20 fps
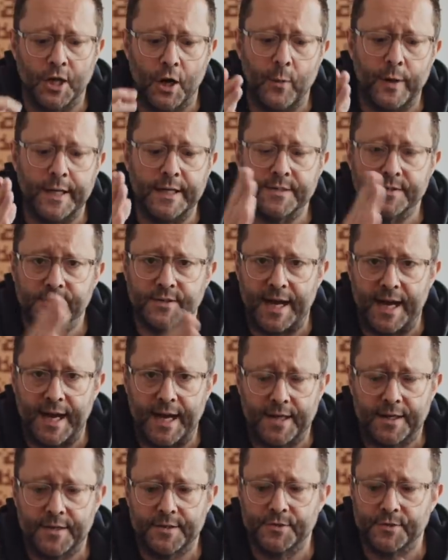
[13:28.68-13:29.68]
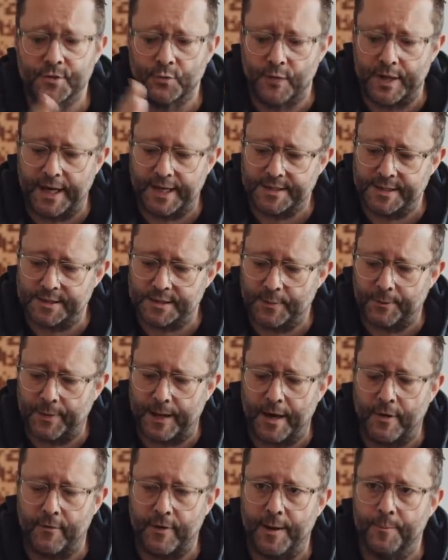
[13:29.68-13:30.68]
going DAC direct into the
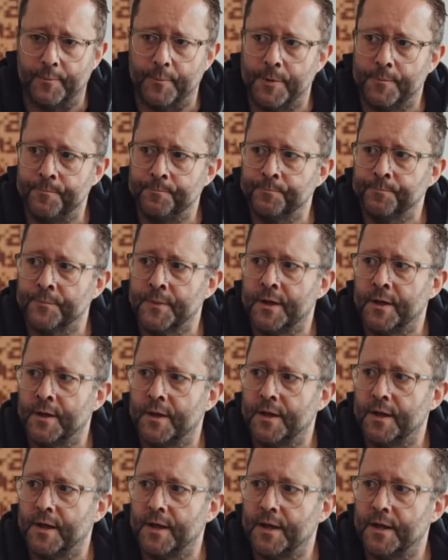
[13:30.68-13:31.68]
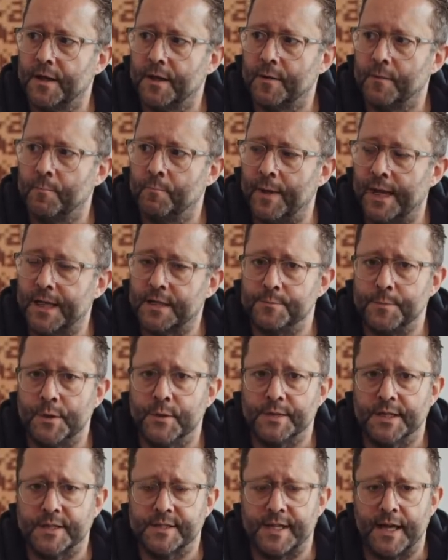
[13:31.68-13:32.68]
power amp makes
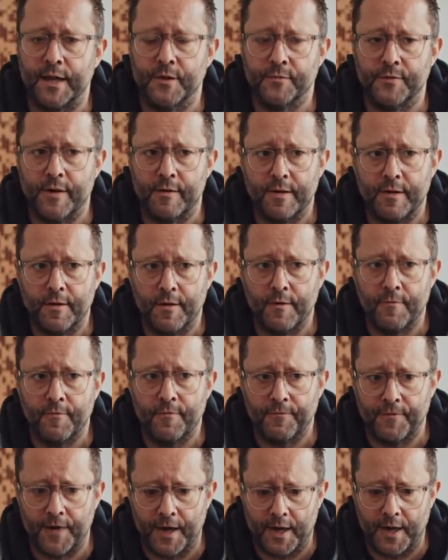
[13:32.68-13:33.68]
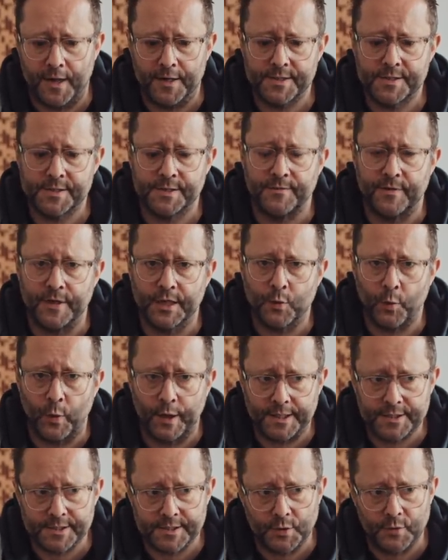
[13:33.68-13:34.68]
music sound very fast, very
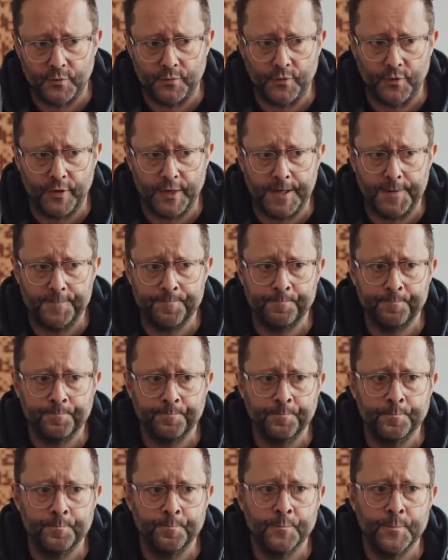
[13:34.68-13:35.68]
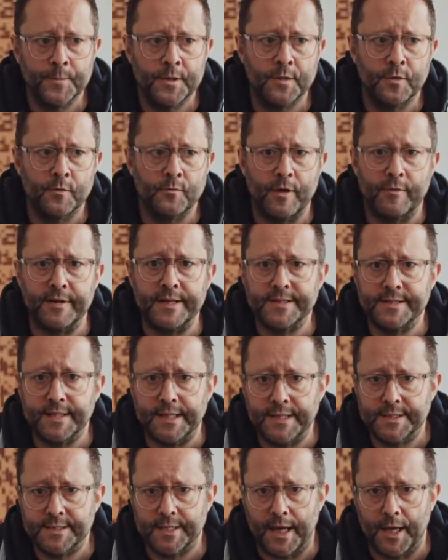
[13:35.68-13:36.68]
quicksilvery, very
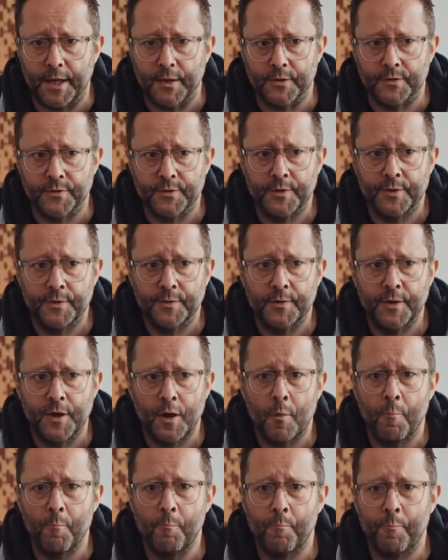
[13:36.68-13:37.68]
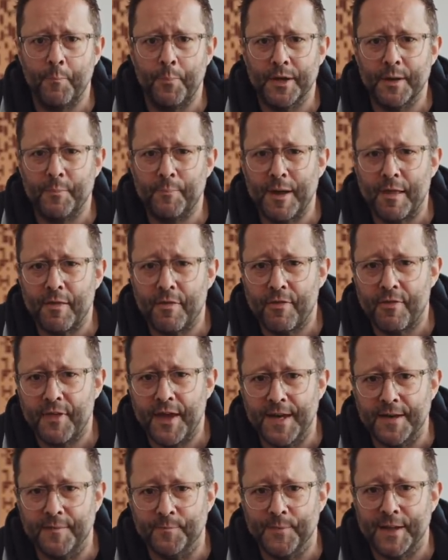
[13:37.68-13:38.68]
detailed, but a bit
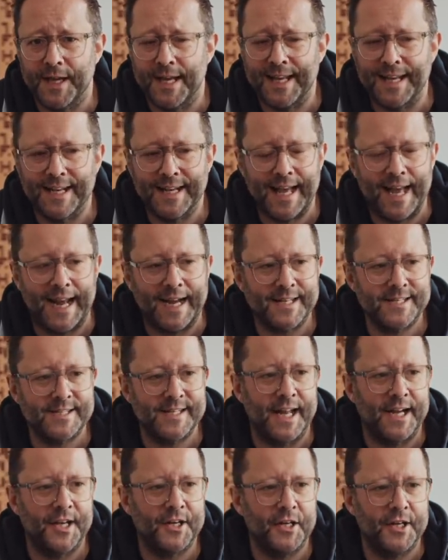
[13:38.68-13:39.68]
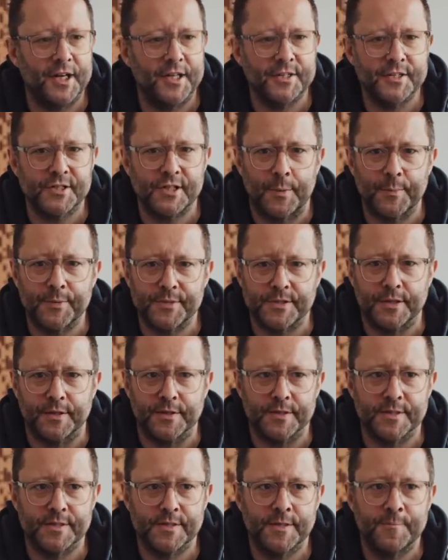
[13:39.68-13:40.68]
thin. It lacks that kind of
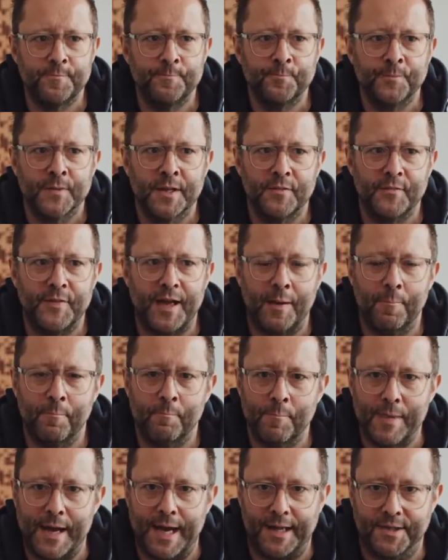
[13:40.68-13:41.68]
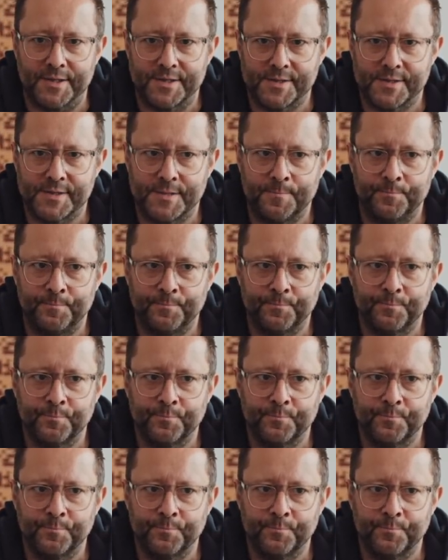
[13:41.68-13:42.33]
substance, that mass.